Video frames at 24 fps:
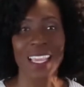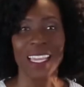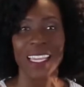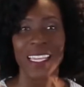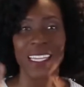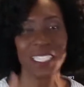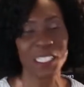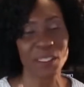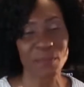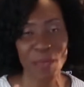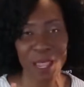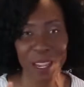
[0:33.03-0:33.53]

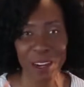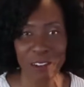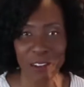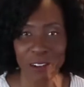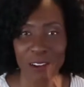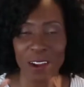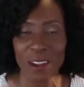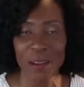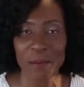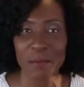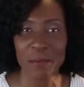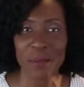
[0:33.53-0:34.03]
It is my
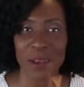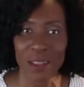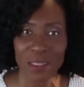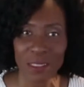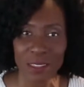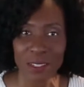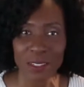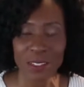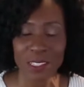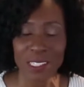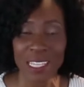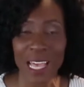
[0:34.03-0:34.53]

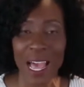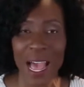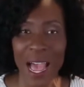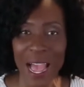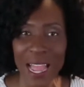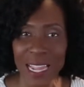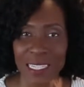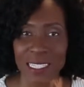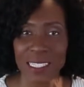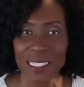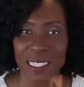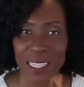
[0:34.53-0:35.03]
grandmother's
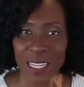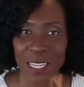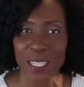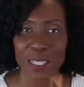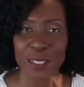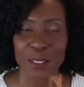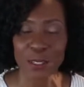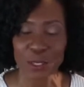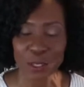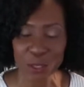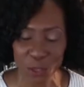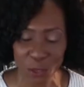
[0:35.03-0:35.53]

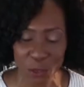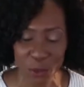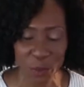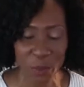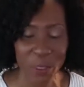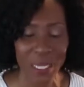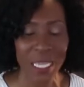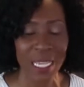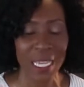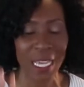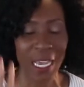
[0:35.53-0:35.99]
oxtail soup.